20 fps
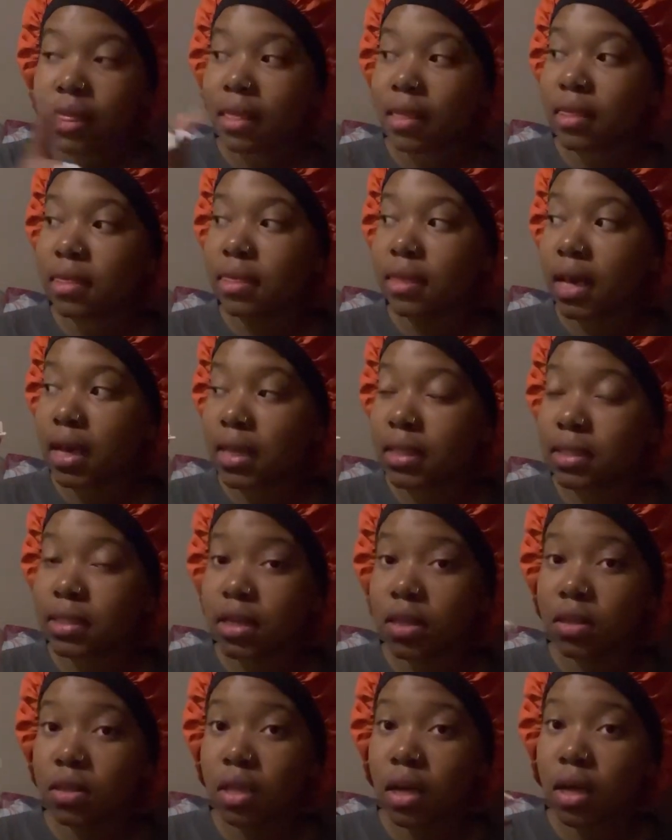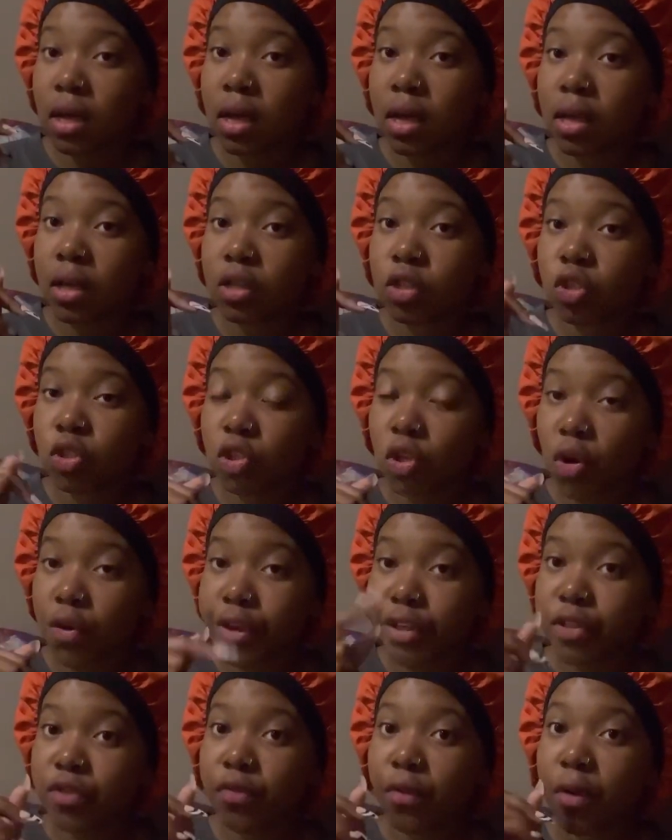things in the
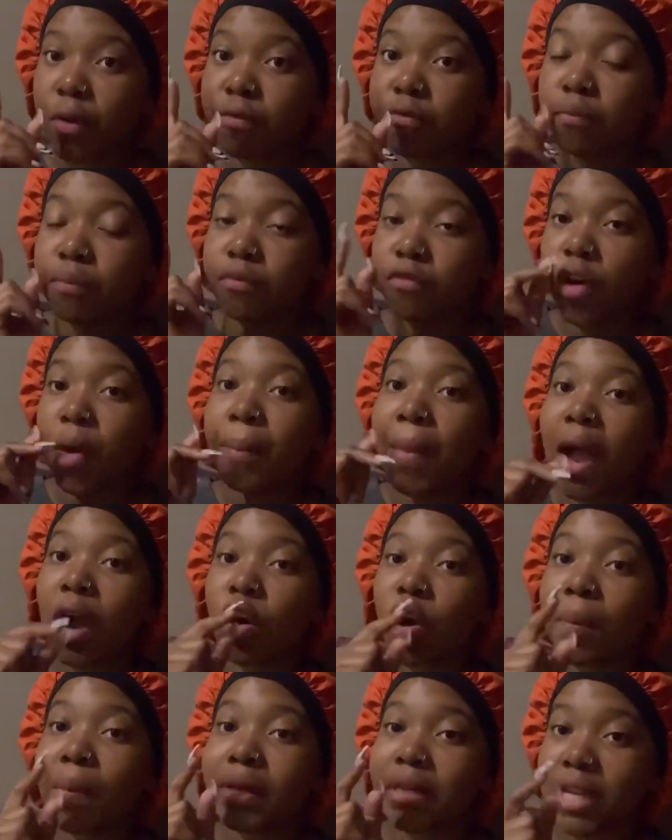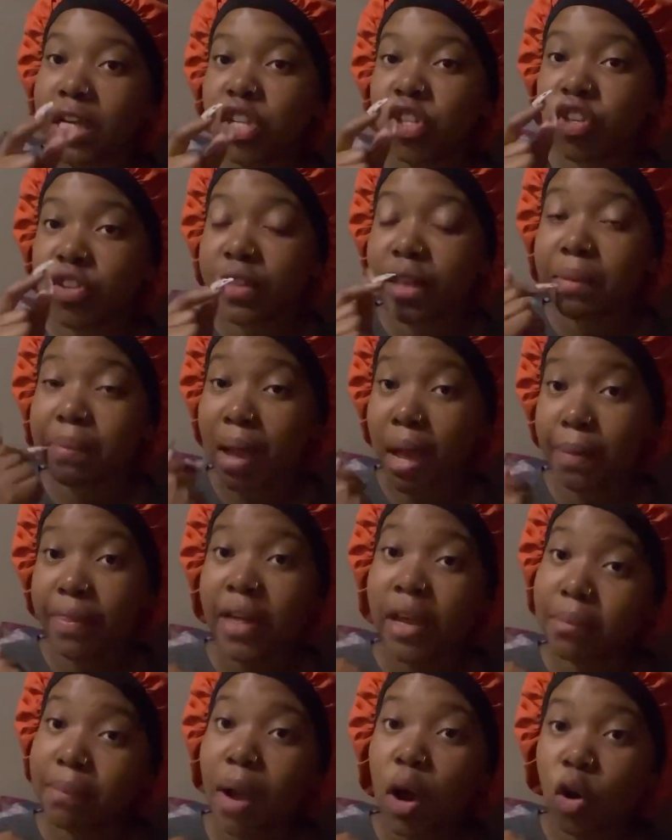storage from my accommodation that
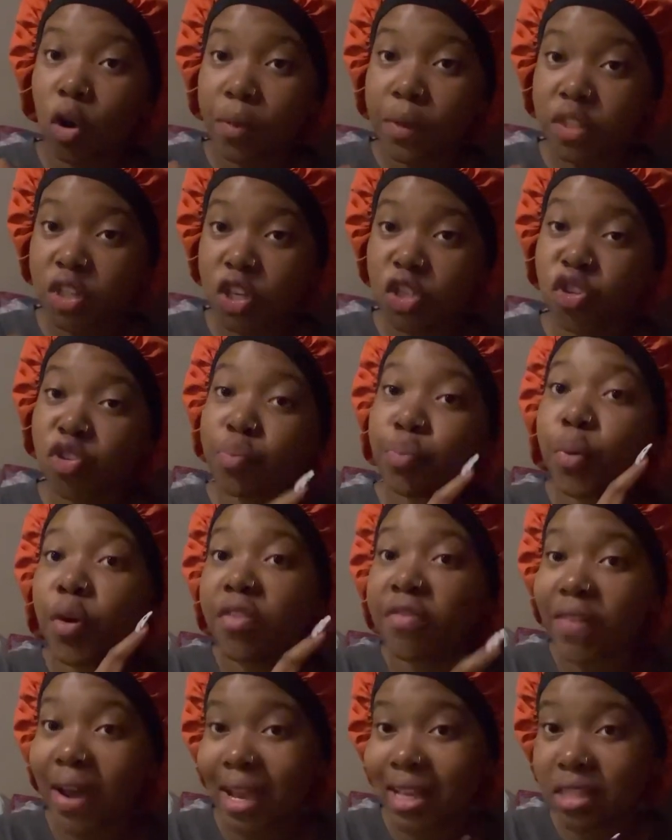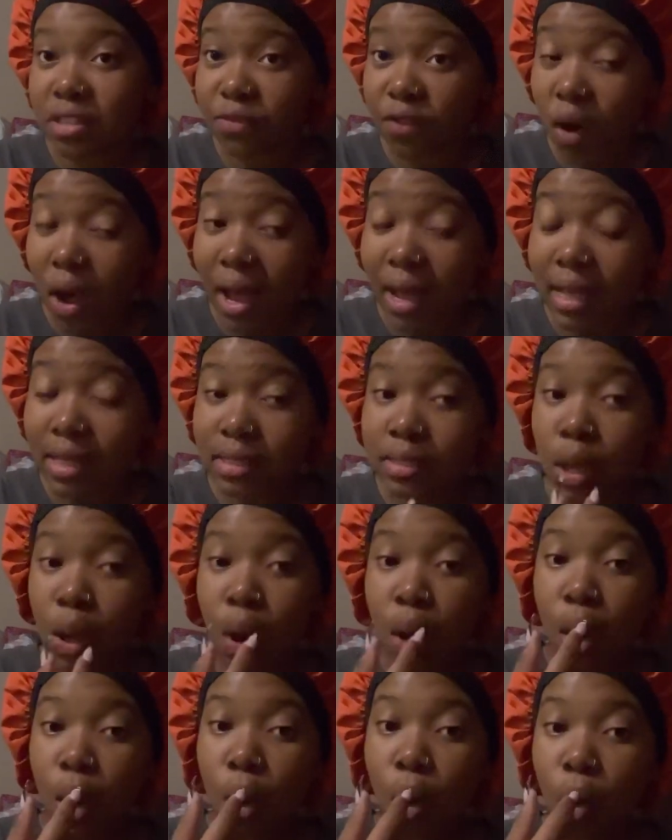my accommodation provides for us,
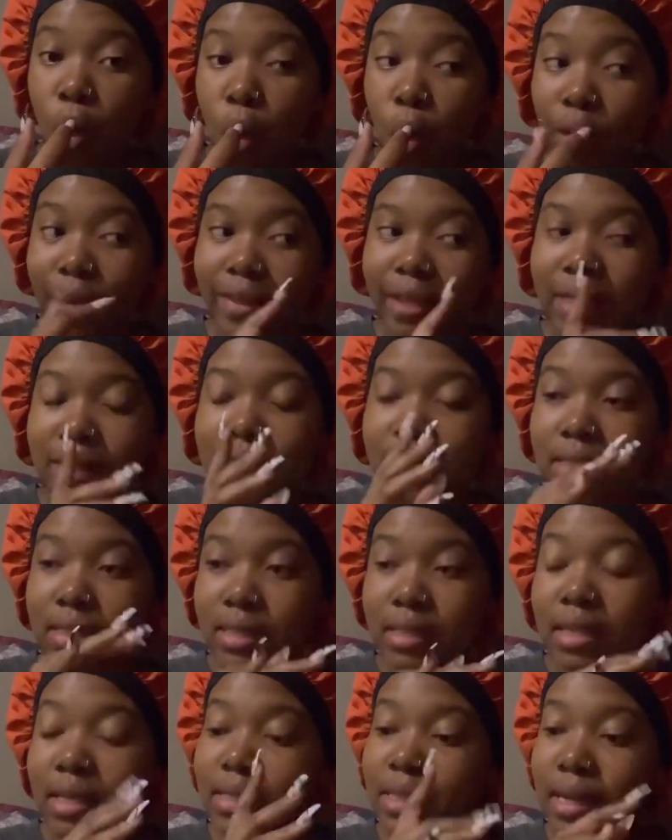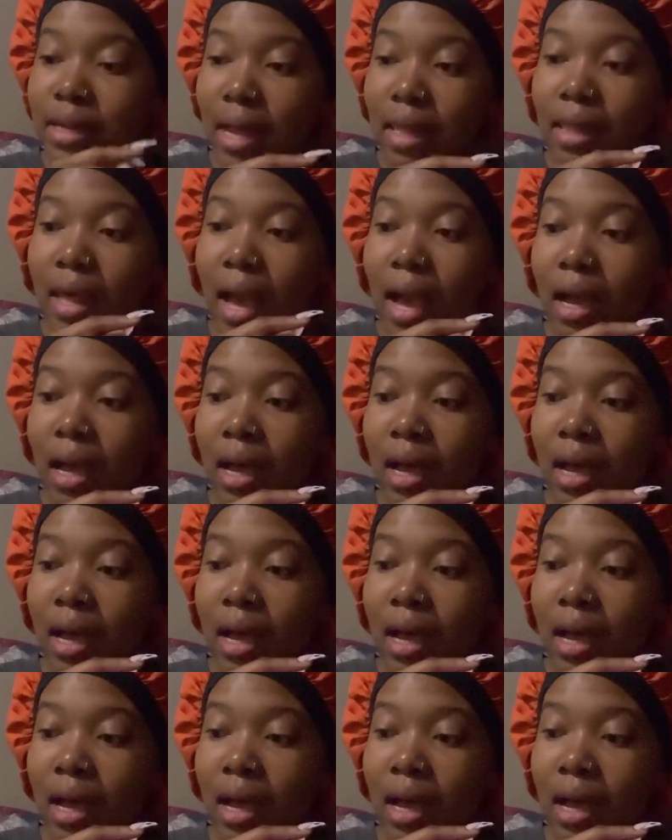or there's another